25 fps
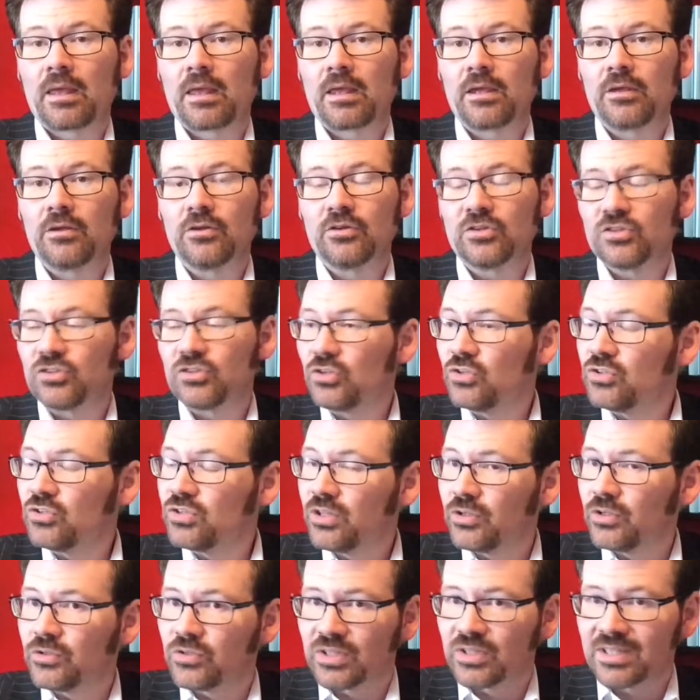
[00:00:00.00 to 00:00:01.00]
You just use
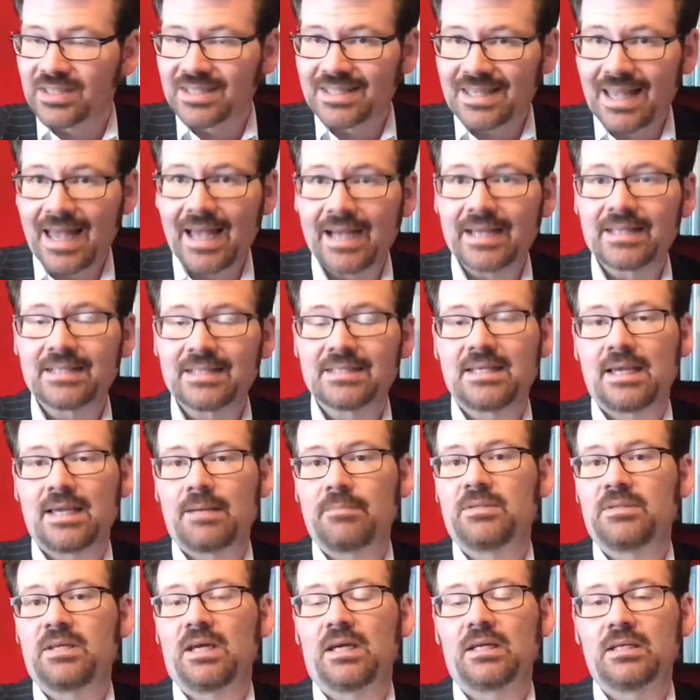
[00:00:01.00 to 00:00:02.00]
those exact same
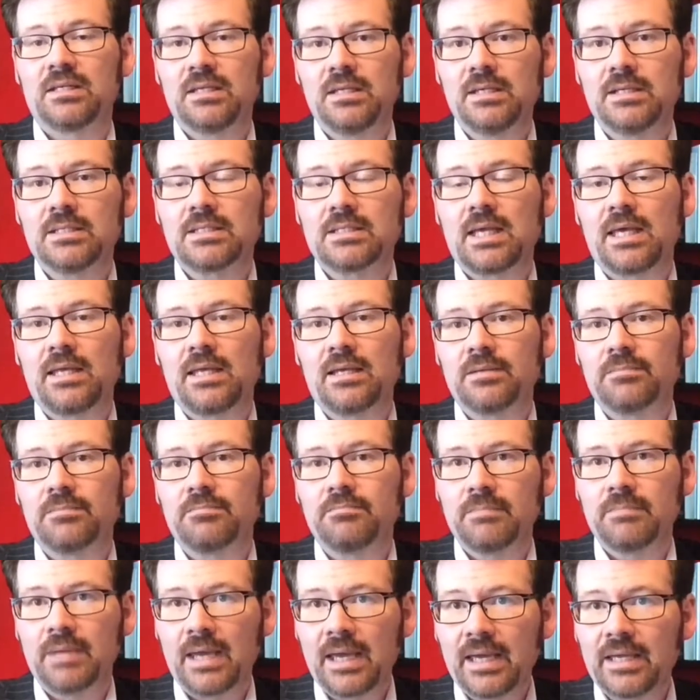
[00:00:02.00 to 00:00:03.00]
techniques and it
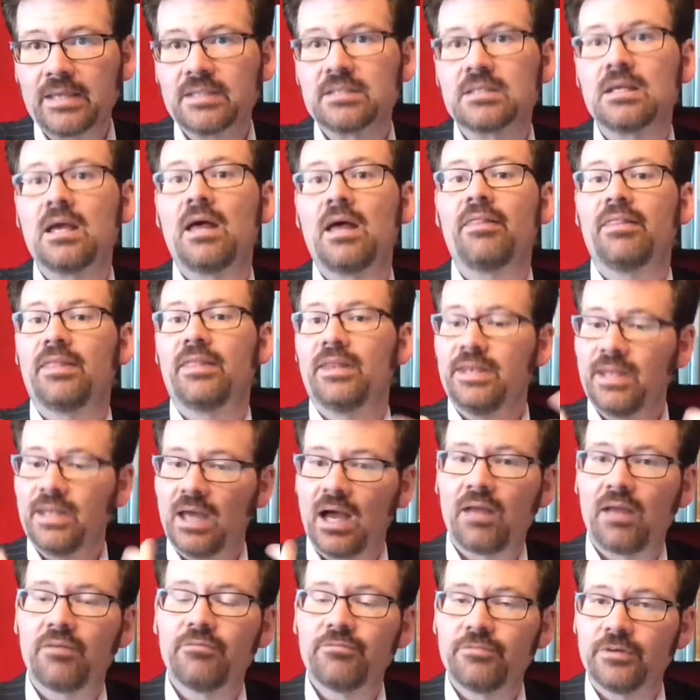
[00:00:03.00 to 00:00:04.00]
makes the
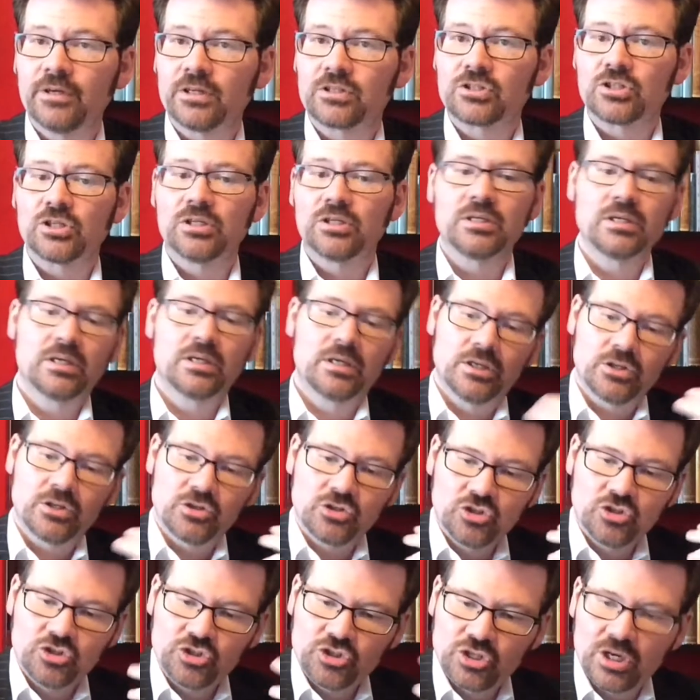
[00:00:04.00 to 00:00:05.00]
nonfiction
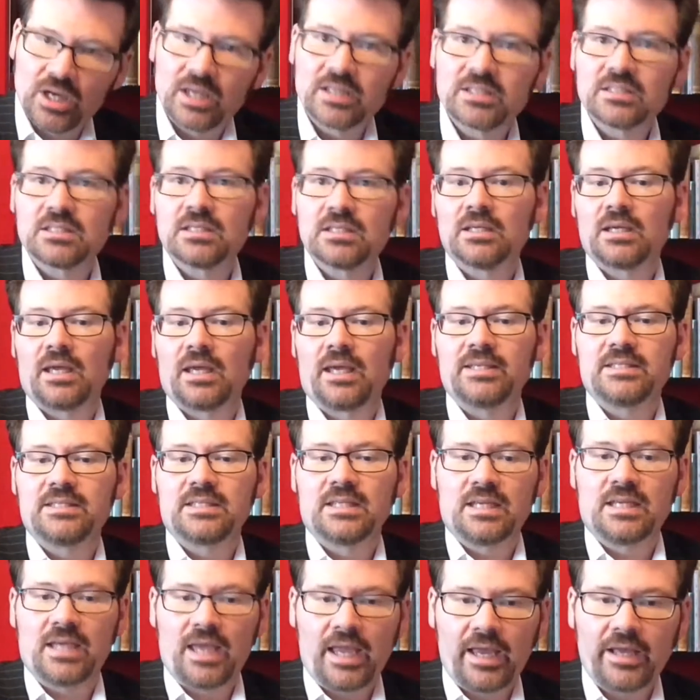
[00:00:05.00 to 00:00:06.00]
just as
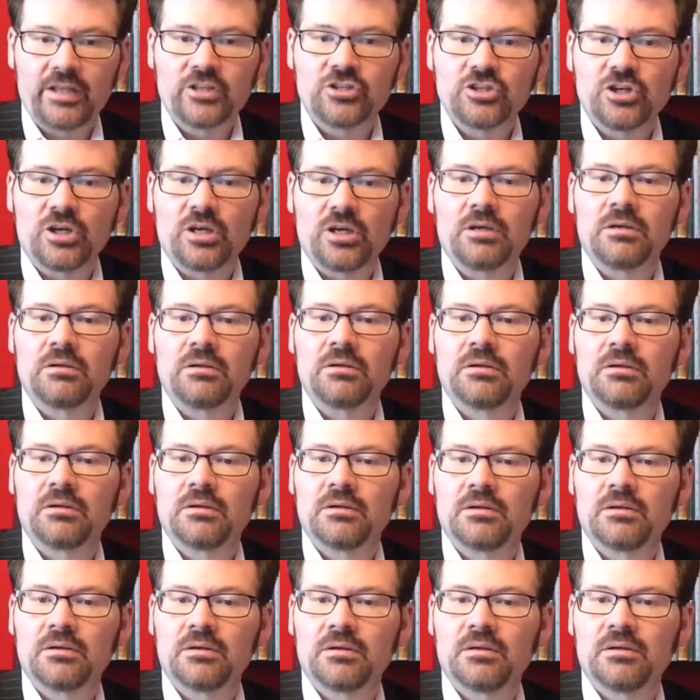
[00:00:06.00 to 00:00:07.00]
engaging
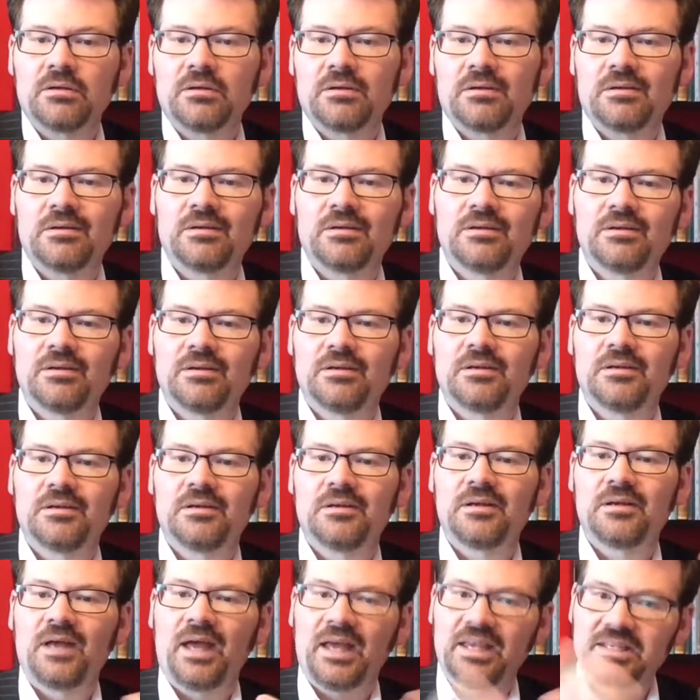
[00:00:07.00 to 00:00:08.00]

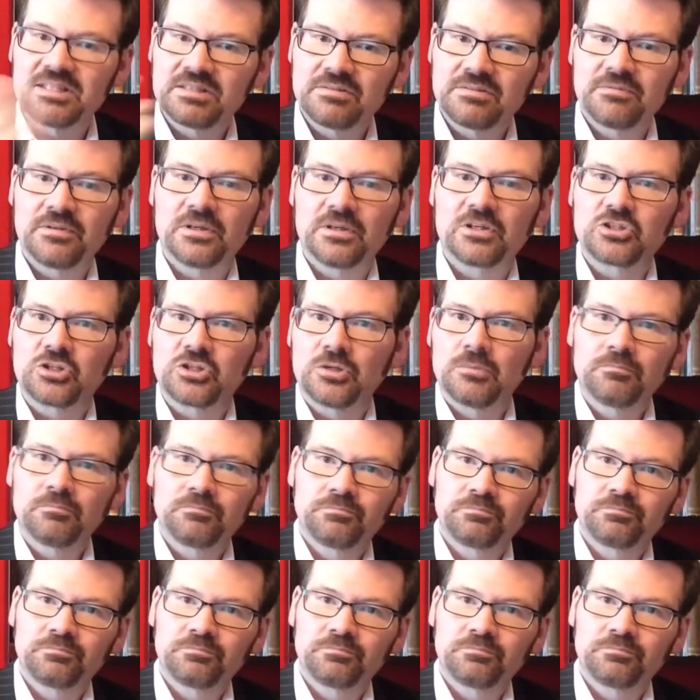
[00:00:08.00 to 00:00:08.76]
as the fiction.